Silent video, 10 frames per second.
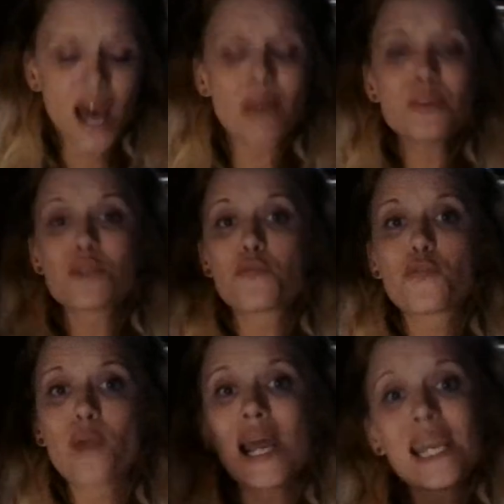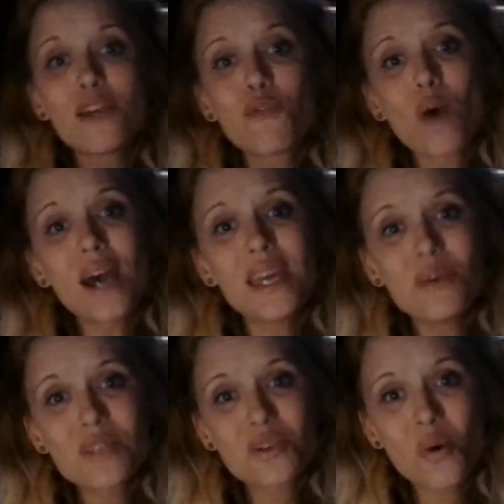I was afraid of what he
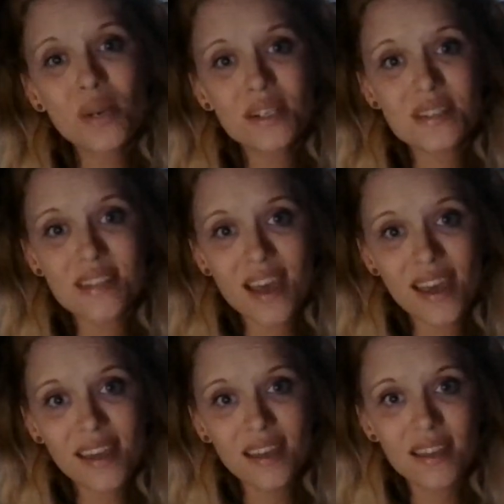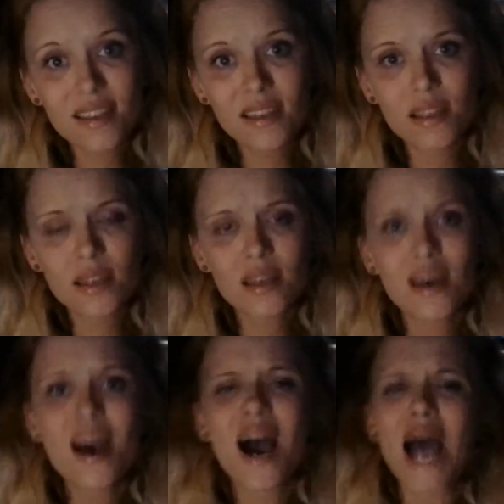was going to say.
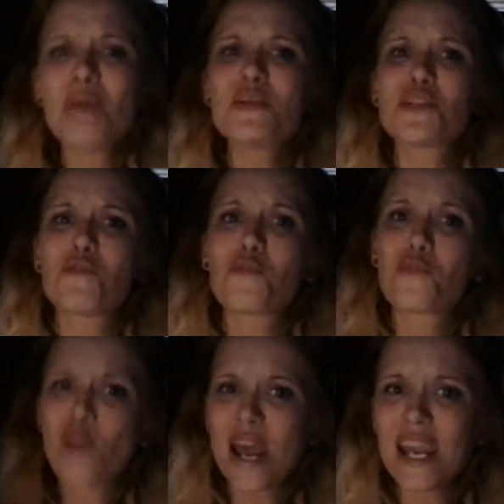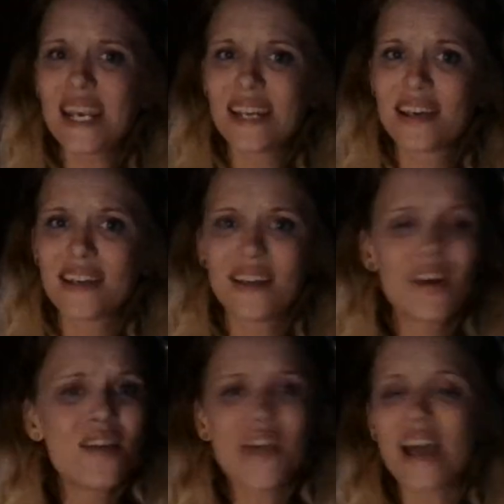I was afraid
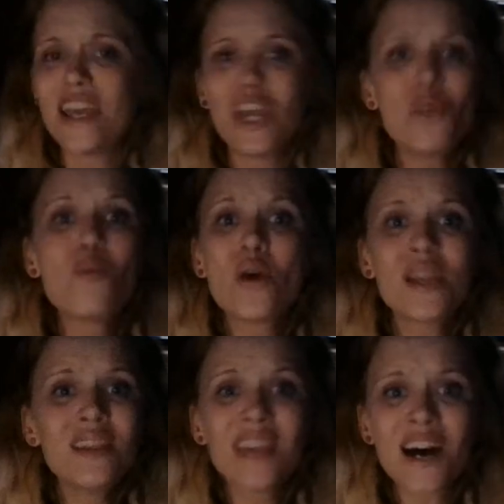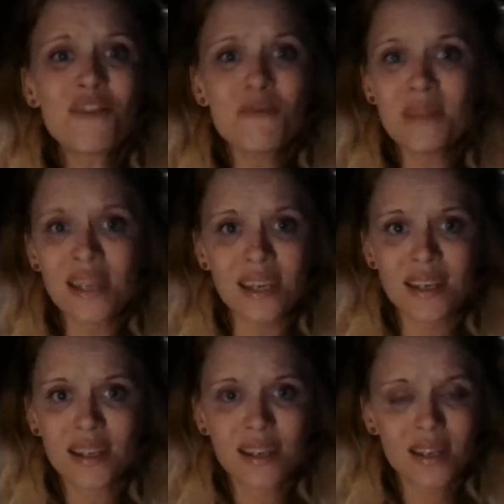that he wouldn't love
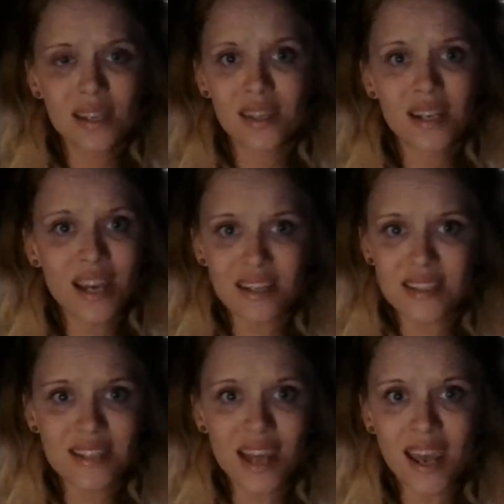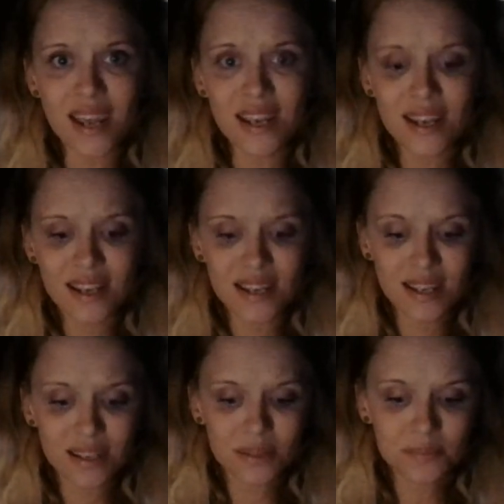me the next day.
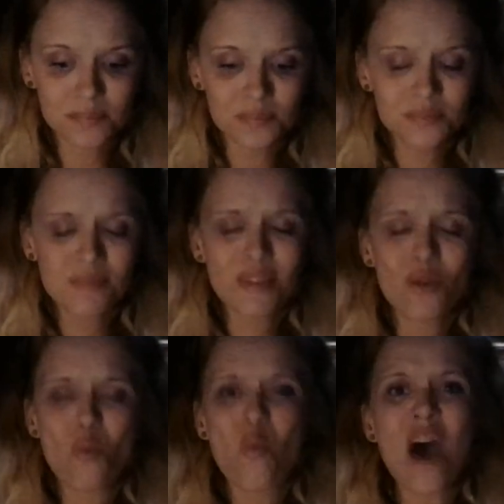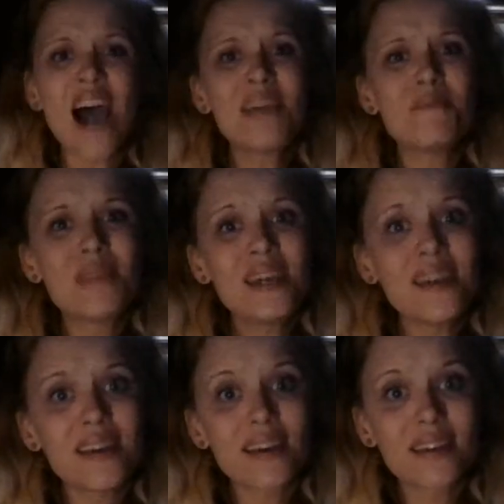Why
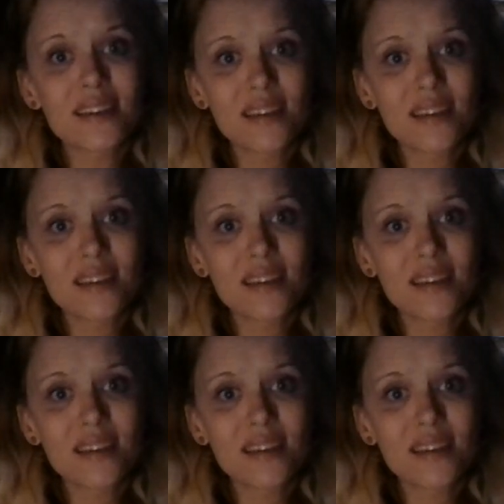me?